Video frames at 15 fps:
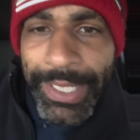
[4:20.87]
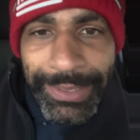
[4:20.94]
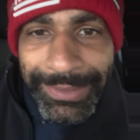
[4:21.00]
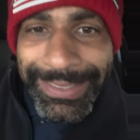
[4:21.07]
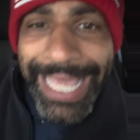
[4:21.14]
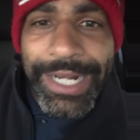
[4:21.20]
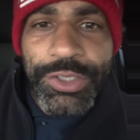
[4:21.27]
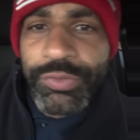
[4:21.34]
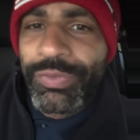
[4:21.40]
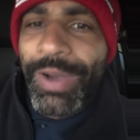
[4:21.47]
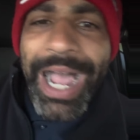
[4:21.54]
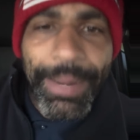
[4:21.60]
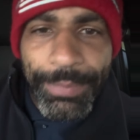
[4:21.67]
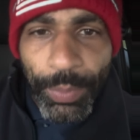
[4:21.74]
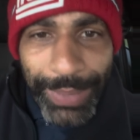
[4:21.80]
Dennis
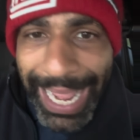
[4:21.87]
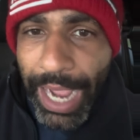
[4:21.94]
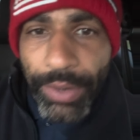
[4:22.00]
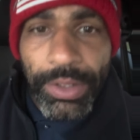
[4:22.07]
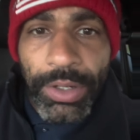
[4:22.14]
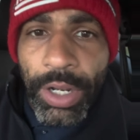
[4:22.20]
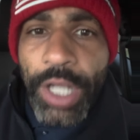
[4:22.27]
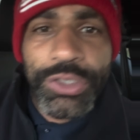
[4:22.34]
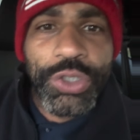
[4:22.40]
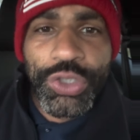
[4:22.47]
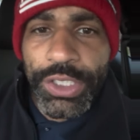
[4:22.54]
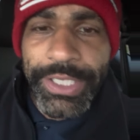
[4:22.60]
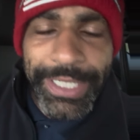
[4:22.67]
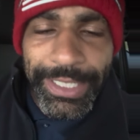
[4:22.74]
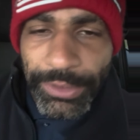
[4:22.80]
Rodman would out-hustle
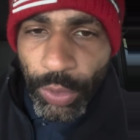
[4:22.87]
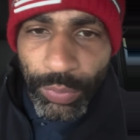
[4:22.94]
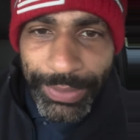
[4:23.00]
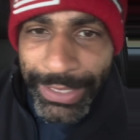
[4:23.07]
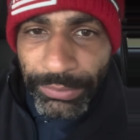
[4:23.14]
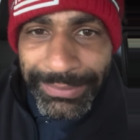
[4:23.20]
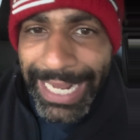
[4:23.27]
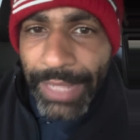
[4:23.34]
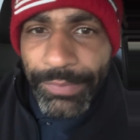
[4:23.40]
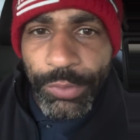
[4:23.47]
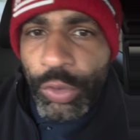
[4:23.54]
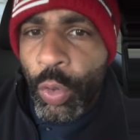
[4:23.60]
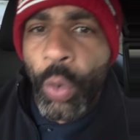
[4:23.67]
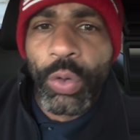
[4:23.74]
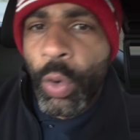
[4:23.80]
Shaquille O'Neal down the
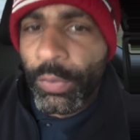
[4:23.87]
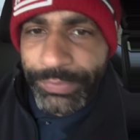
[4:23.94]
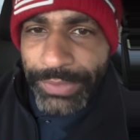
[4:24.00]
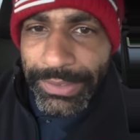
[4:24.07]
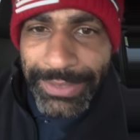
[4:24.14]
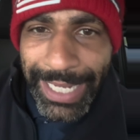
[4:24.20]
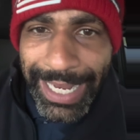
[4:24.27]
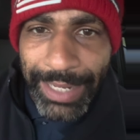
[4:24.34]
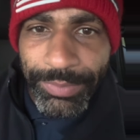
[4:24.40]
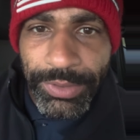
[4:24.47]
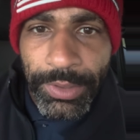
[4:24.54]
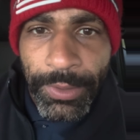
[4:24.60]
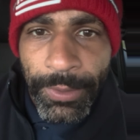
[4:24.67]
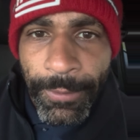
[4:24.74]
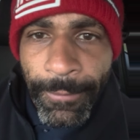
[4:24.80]
court oftentimes,
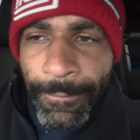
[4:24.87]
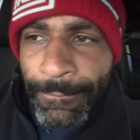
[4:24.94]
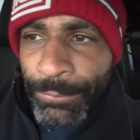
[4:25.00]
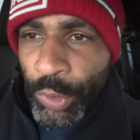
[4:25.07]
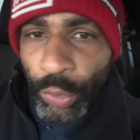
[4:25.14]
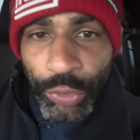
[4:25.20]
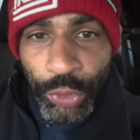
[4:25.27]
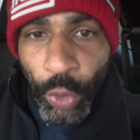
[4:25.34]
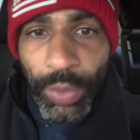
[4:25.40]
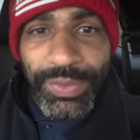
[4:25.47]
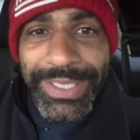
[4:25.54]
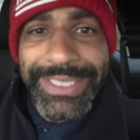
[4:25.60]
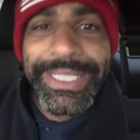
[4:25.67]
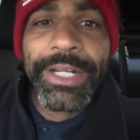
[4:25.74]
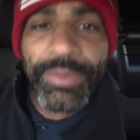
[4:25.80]
during
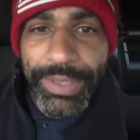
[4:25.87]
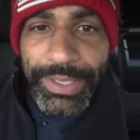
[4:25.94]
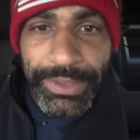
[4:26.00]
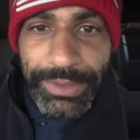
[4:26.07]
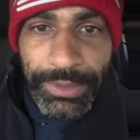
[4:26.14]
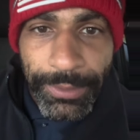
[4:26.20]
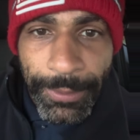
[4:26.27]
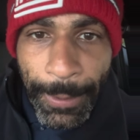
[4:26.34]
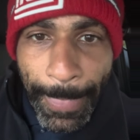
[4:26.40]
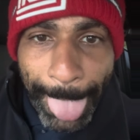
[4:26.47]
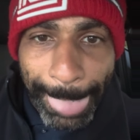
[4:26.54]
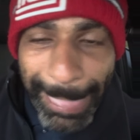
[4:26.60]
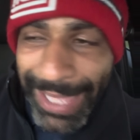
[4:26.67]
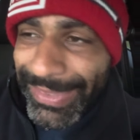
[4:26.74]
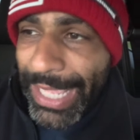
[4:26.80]
this series.
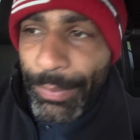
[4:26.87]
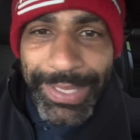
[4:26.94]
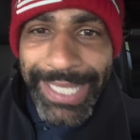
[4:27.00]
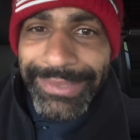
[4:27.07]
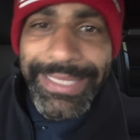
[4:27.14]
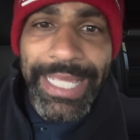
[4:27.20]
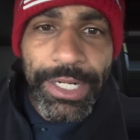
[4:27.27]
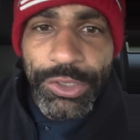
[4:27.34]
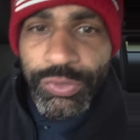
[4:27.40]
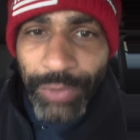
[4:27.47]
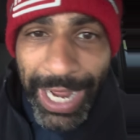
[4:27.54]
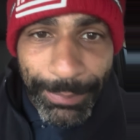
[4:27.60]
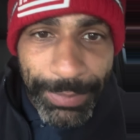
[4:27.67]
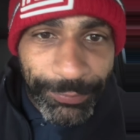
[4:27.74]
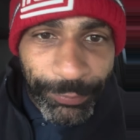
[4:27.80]
And they would hit Dennis
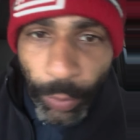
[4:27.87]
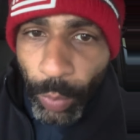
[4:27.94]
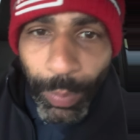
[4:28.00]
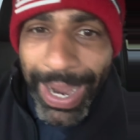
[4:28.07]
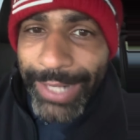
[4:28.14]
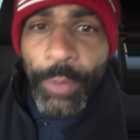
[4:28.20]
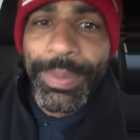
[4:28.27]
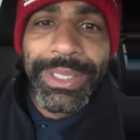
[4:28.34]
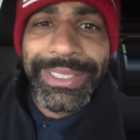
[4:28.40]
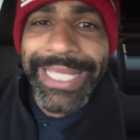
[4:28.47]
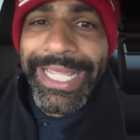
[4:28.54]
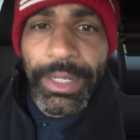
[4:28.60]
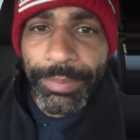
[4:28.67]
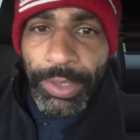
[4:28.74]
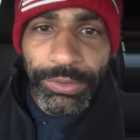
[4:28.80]
Rodman for a wide-open
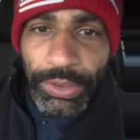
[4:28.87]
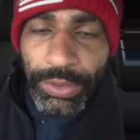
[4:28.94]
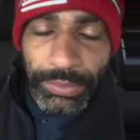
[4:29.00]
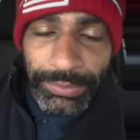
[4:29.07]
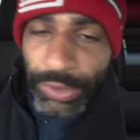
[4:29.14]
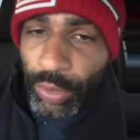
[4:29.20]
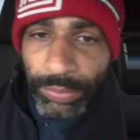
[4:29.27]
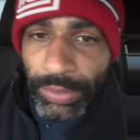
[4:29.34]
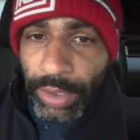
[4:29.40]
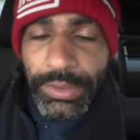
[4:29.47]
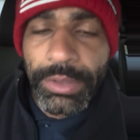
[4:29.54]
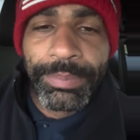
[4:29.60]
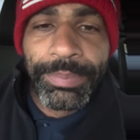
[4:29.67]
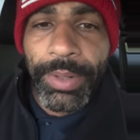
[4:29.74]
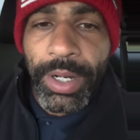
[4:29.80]
layup under
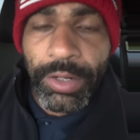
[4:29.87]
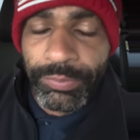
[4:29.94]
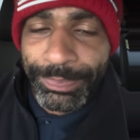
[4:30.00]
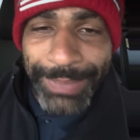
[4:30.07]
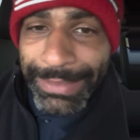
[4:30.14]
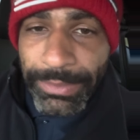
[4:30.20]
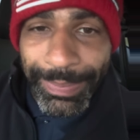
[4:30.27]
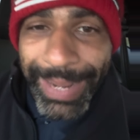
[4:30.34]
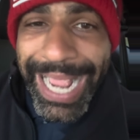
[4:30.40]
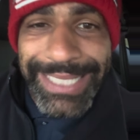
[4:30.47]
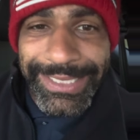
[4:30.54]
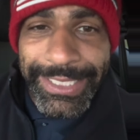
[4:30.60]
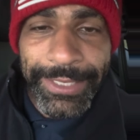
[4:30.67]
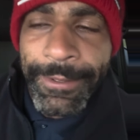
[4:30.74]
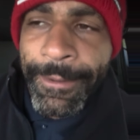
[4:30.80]
the
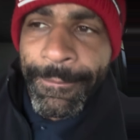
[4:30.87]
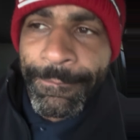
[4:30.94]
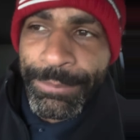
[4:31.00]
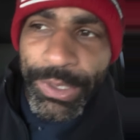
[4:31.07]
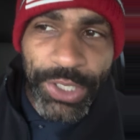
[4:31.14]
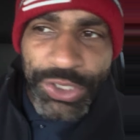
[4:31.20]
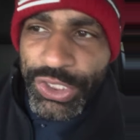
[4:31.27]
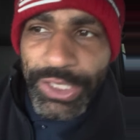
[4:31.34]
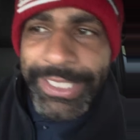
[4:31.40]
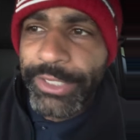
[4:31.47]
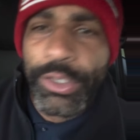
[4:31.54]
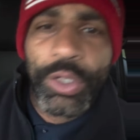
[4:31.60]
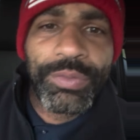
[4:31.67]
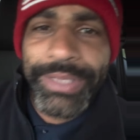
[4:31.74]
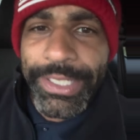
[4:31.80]
basket because
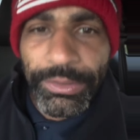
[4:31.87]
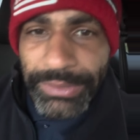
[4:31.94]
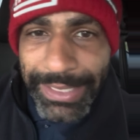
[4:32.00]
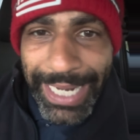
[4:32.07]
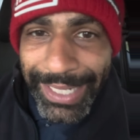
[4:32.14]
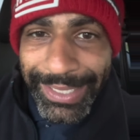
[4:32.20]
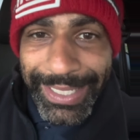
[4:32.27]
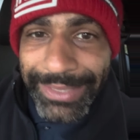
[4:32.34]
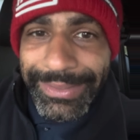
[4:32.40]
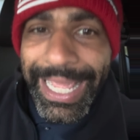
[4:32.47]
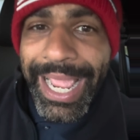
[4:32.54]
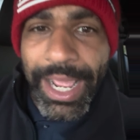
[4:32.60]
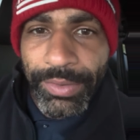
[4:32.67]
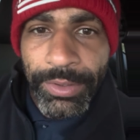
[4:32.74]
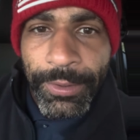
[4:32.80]
Shaquille O'Neal did not get
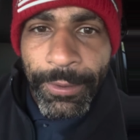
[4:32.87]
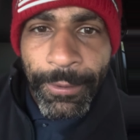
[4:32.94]
down.